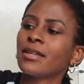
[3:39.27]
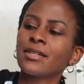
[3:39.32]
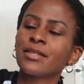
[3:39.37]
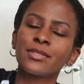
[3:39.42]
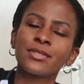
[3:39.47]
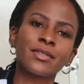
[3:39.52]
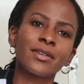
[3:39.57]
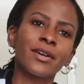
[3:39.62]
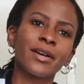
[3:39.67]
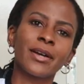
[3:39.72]

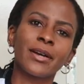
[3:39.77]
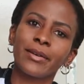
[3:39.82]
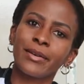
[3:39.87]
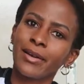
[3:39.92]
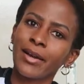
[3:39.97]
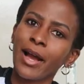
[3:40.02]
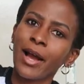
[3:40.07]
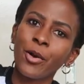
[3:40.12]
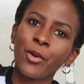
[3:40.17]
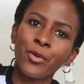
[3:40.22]
so
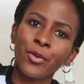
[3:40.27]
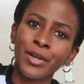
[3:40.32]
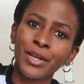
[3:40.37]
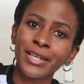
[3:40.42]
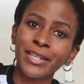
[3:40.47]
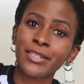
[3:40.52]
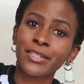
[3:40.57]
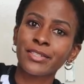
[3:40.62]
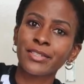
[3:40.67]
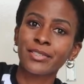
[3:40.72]
I wore
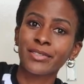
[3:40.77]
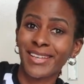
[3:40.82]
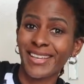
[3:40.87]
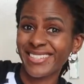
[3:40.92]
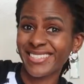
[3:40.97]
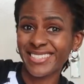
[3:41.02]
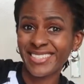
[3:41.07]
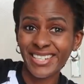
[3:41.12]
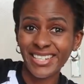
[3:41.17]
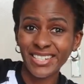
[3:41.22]
it
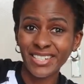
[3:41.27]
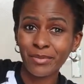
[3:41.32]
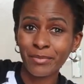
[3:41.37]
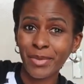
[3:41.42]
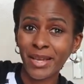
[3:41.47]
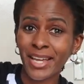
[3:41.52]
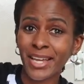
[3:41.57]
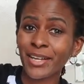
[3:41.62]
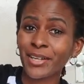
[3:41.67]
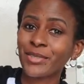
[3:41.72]
and stayed in
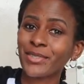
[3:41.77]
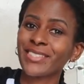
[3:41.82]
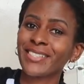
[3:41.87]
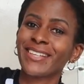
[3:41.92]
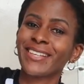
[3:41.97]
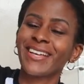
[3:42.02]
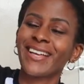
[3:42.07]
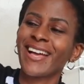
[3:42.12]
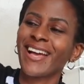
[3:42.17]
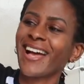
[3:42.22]
my house.
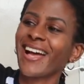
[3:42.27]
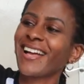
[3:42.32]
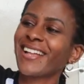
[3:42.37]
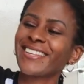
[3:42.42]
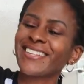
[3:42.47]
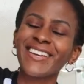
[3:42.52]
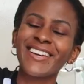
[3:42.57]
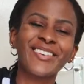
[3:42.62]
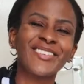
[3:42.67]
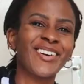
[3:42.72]

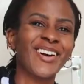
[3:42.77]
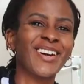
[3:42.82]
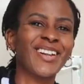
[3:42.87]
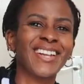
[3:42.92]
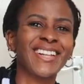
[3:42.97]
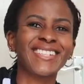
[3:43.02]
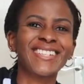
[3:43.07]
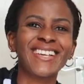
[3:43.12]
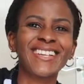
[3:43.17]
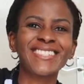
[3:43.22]
And yeah,
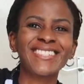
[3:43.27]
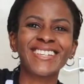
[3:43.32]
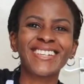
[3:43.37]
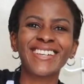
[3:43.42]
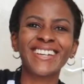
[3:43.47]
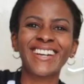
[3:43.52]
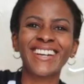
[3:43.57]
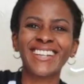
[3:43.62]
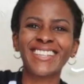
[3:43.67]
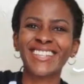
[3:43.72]
I'll attach a
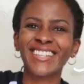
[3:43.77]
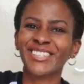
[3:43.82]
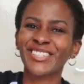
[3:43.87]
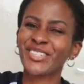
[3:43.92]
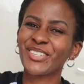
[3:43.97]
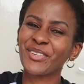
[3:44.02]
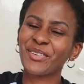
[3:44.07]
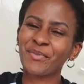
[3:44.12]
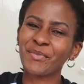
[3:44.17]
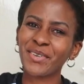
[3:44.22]
card and
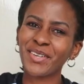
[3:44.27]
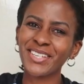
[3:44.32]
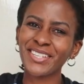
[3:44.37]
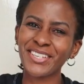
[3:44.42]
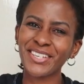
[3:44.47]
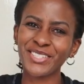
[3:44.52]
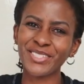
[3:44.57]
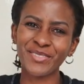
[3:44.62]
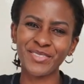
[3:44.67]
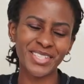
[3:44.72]
show you
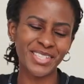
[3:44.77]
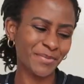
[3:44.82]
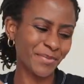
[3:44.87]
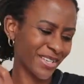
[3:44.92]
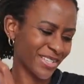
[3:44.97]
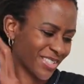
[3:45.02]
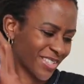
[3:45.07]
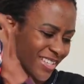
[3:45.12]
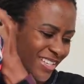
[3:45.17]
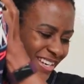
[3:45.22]
pictures of this
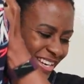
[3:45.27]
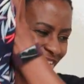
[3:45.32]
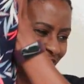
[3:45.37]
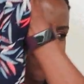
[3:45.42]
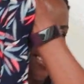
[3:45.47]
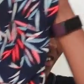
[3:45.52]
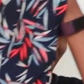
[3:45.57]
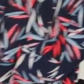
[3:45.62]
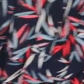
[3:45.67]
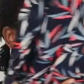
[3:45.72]
particular
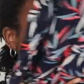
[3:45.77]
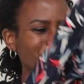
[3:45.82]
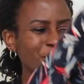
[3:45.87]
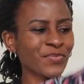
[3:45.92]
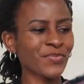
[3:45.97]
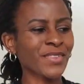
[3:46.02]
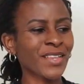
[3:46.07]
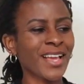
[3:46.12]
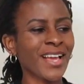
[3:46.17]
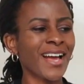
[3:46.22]
dress.
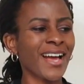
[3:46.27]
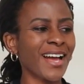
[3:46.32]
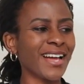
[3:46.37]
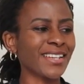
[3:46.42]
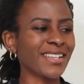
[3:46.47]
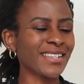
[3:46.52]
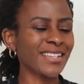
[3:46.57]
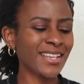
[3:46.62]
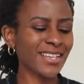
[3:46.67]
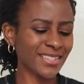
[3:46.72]

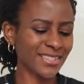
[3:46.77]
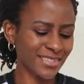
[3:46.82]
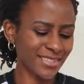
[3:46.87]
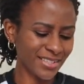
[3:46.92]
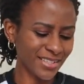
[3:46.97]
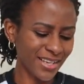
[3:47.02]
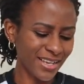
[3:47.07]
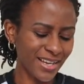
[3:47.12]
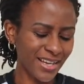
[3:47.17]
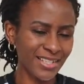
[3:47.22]
And the next
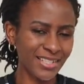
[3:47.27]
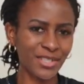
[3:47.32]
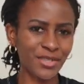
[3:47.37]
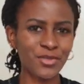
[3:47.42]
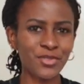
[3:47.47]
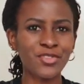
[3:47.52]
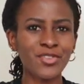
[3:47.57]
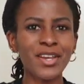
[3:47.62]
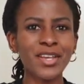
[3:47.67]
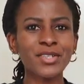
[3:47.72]
card,
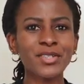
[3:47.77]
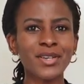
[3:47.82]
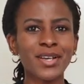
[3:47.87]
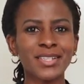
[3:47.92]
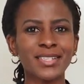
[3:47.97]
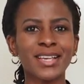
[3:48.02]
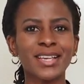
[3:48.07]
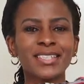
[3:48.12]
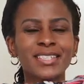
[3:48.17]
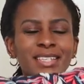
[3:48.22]
I'll try to
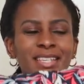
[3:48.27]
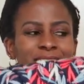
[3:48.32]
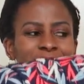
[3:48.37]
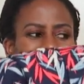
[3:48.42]
attach a